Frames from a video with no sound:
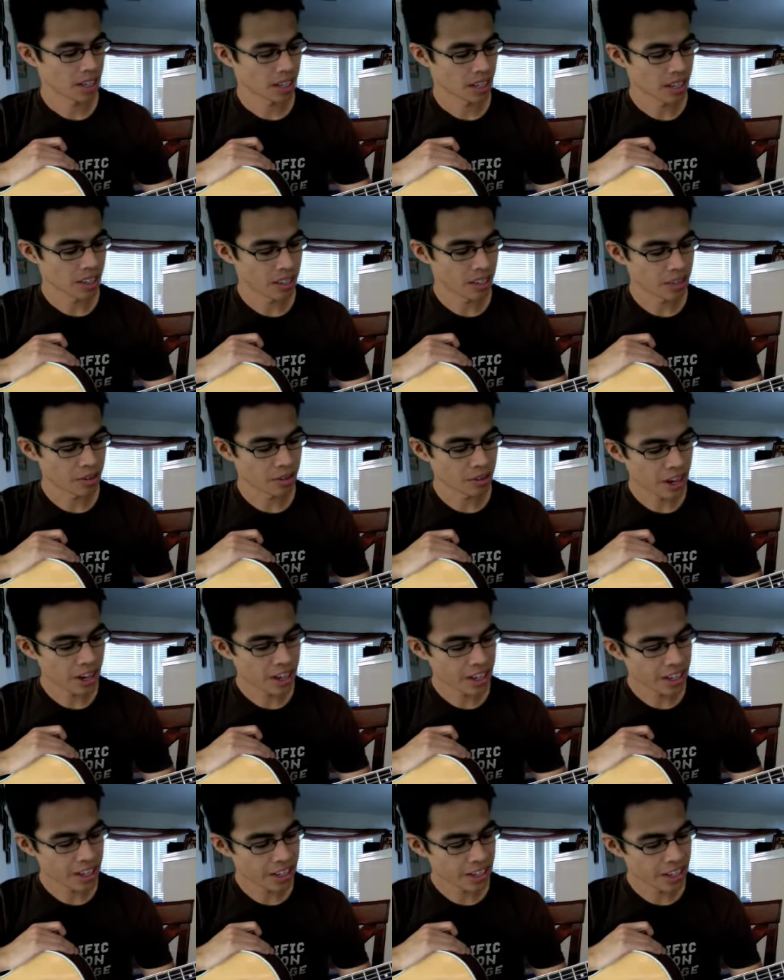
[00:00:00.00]
And then right
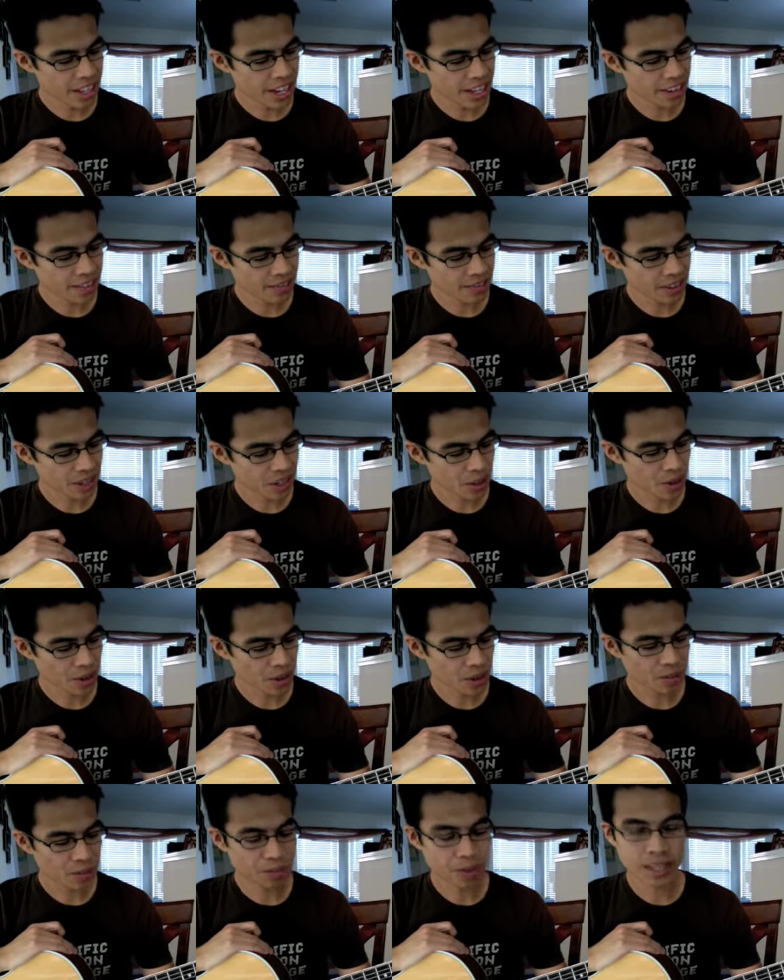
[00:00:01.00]
under that, you want
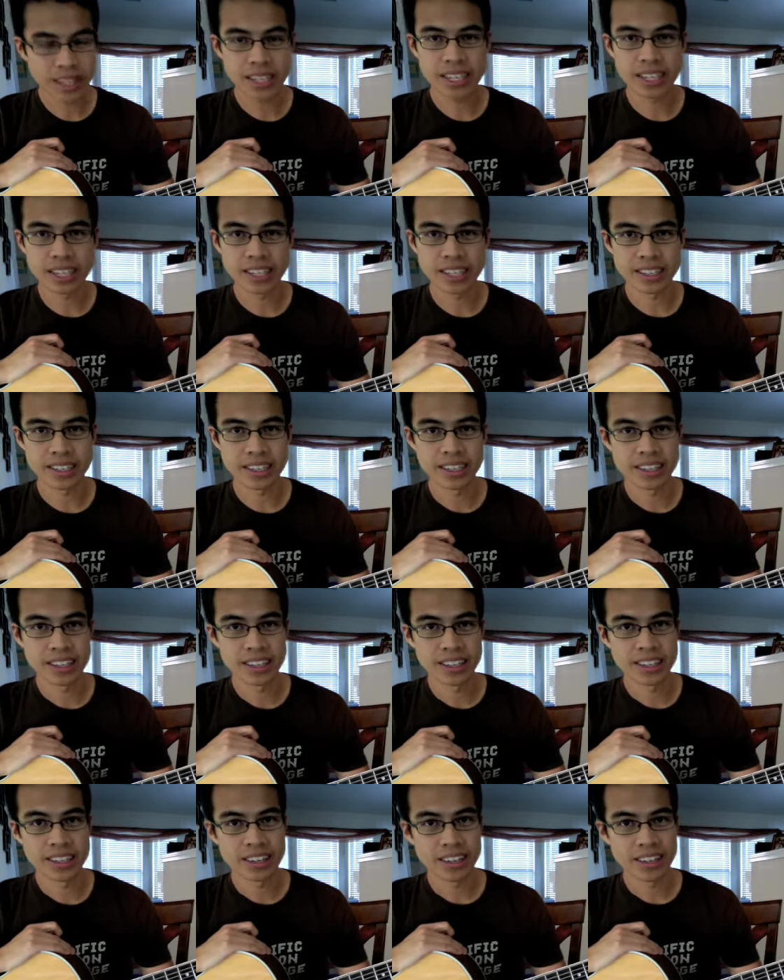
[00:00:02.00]
your pinky.
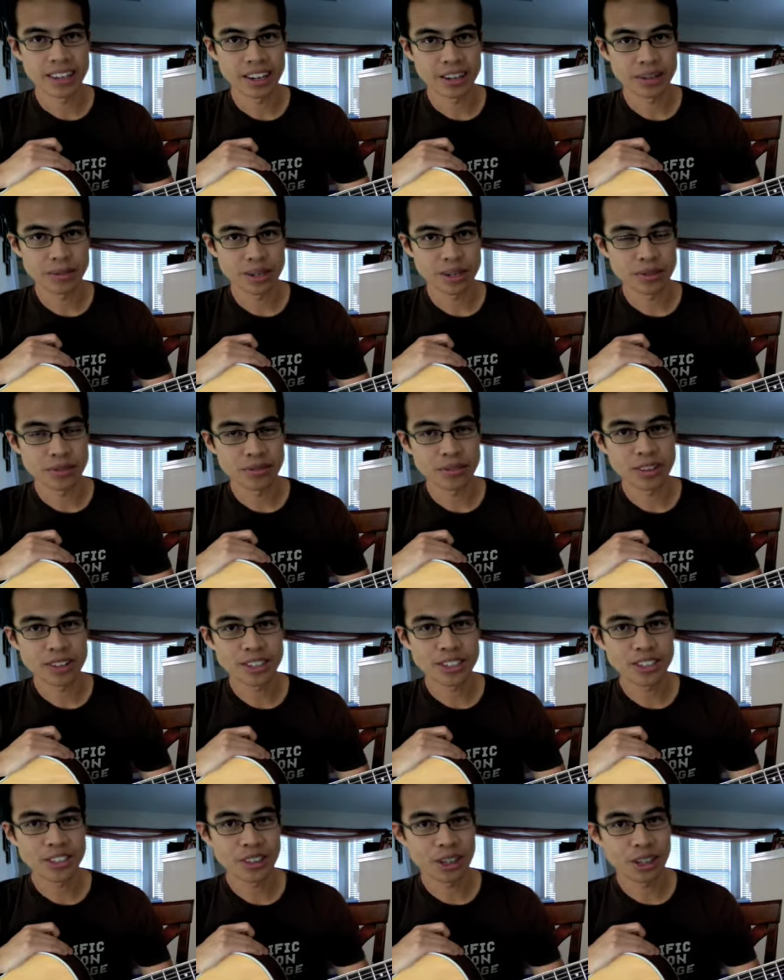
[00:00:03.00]
That'll be the 1st
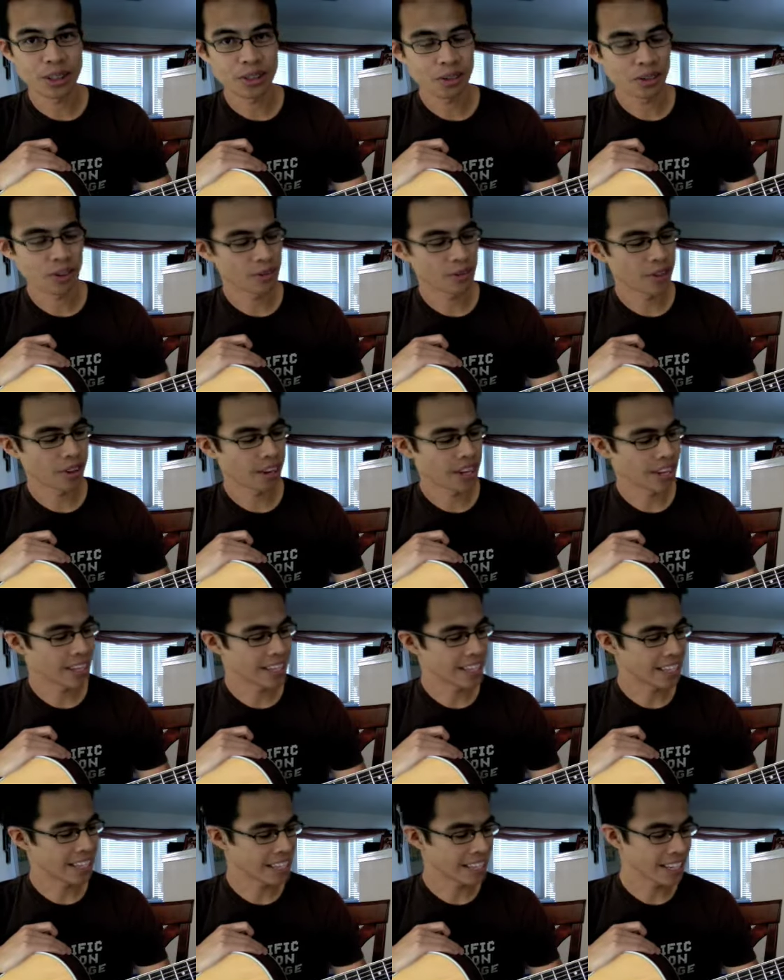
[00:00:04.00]
string, 3rd fret. And
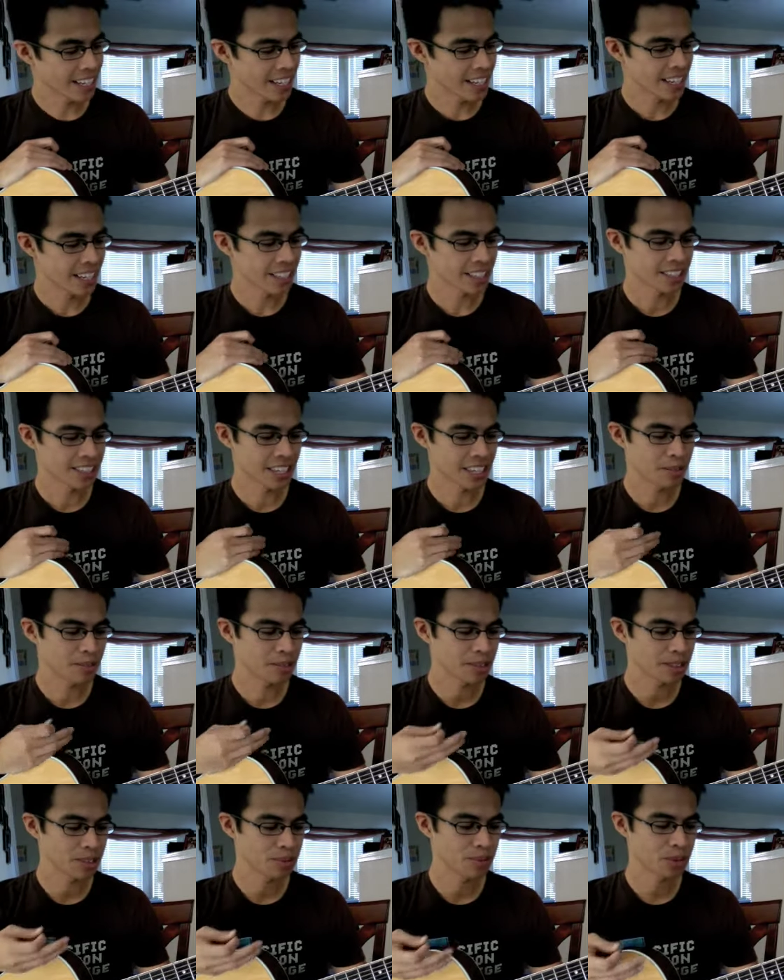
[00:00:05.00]
again, same
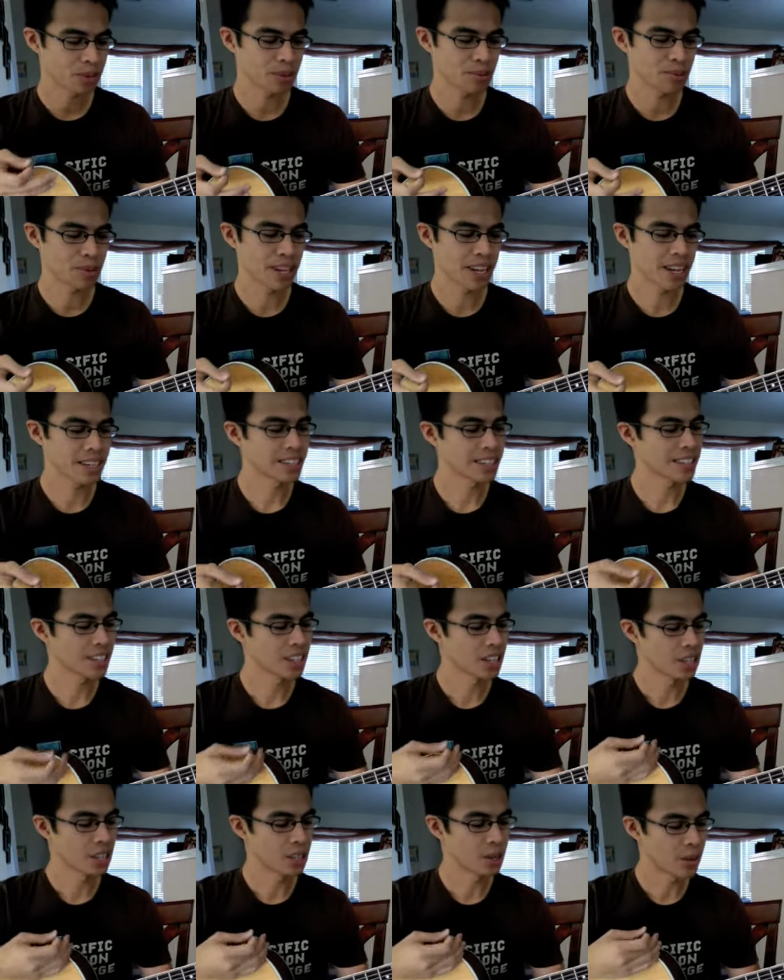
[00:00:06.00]
principle applies.
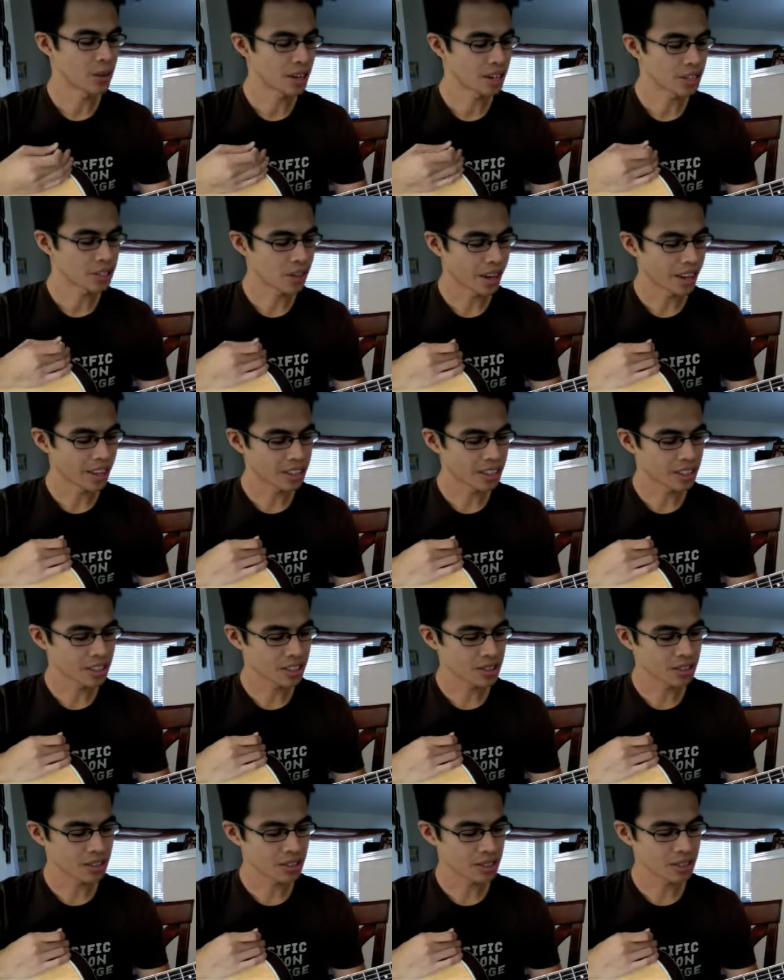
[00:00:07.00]
You want to try to
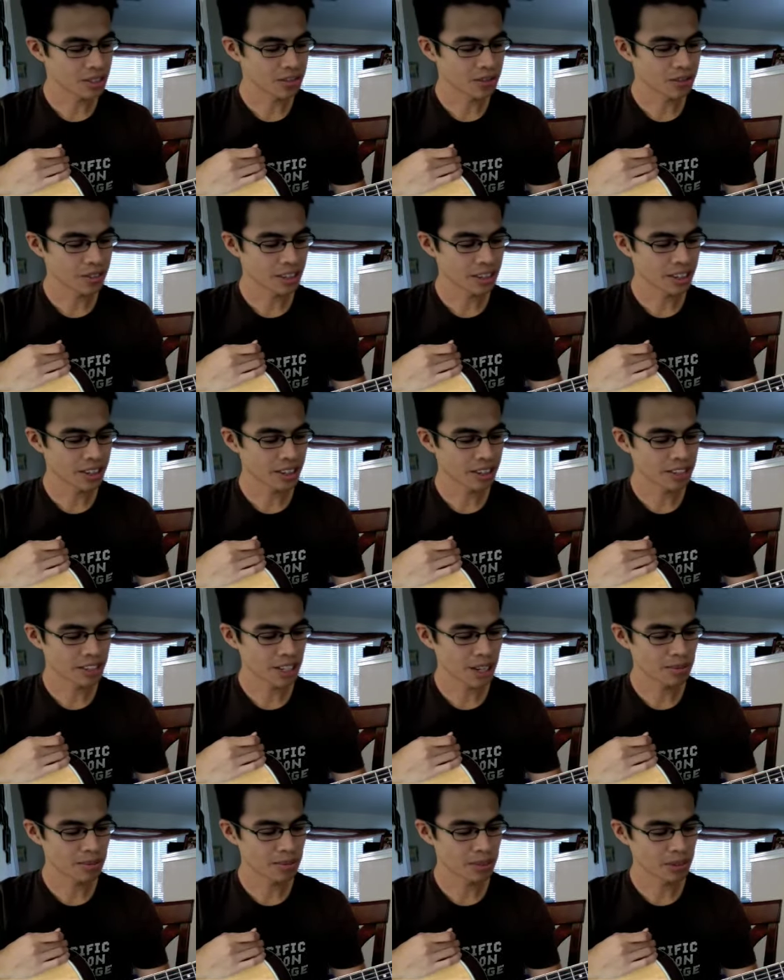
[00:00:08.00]
scoot your fingers
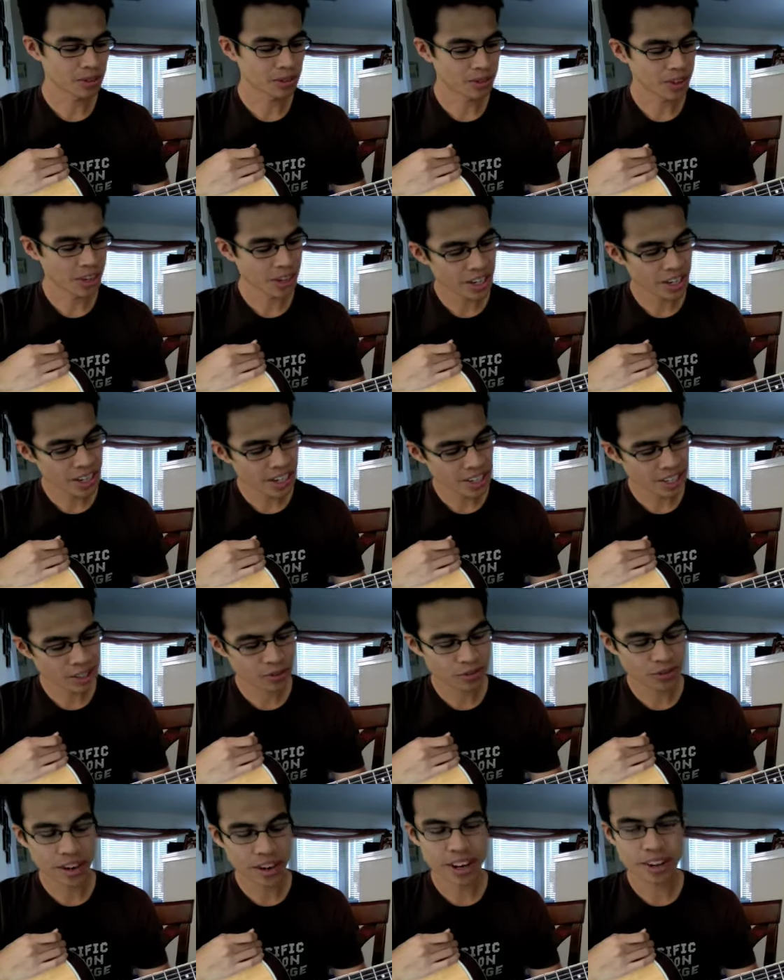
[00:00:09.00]
up to the very
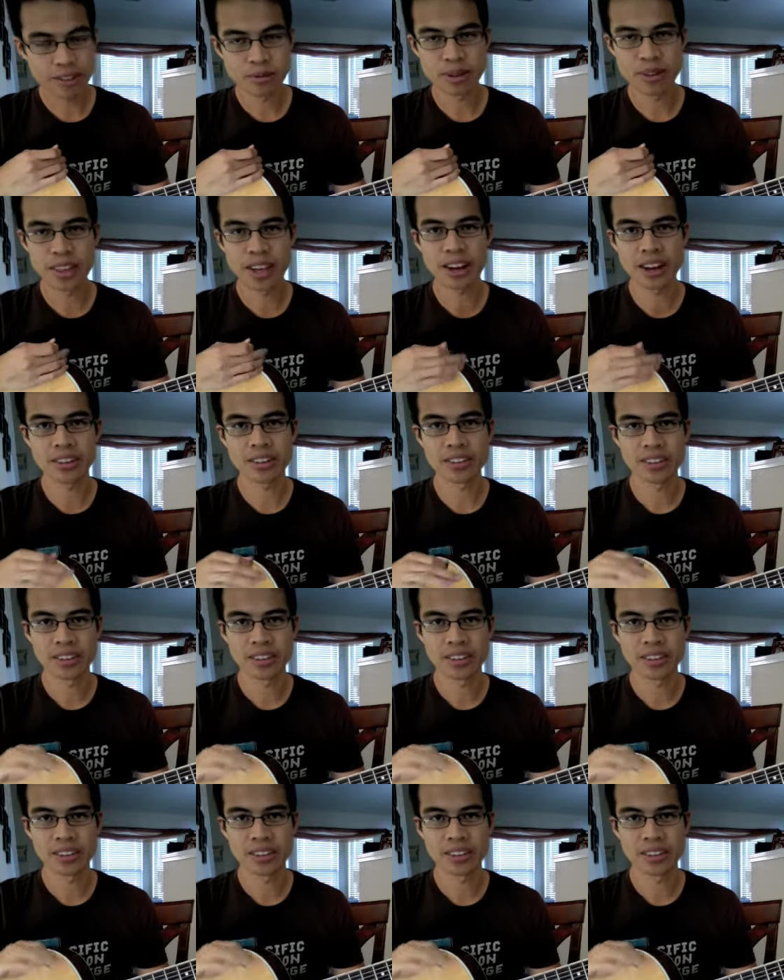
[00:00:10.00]
next fret without